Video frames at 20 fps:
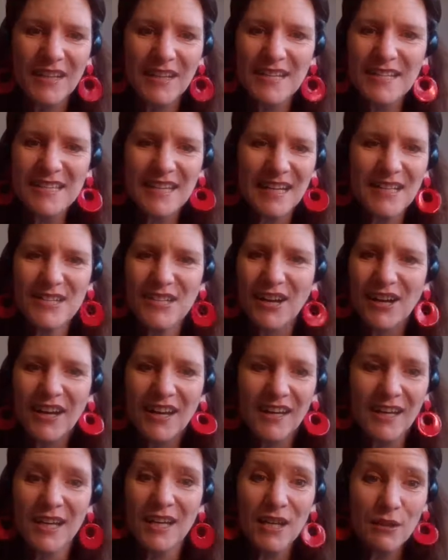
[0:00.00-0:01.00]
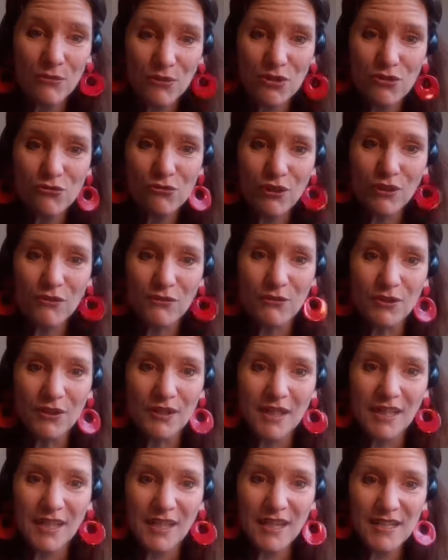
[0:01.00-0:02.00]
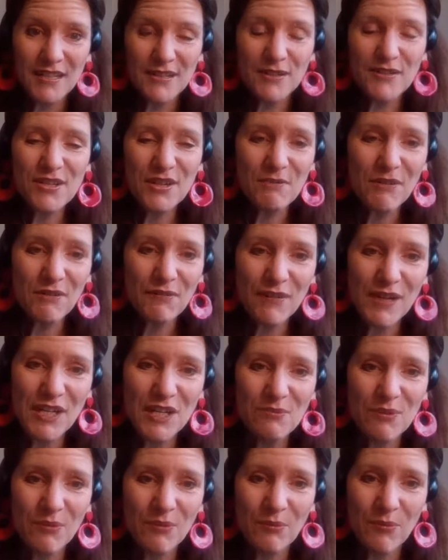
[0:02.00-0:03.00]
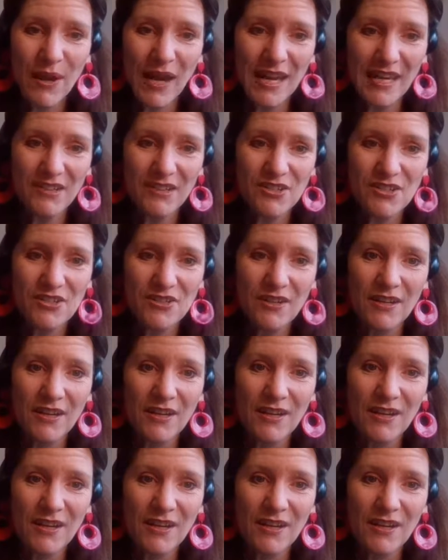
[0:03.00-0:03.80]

It's satire. It was true. So it's on my Facebook page.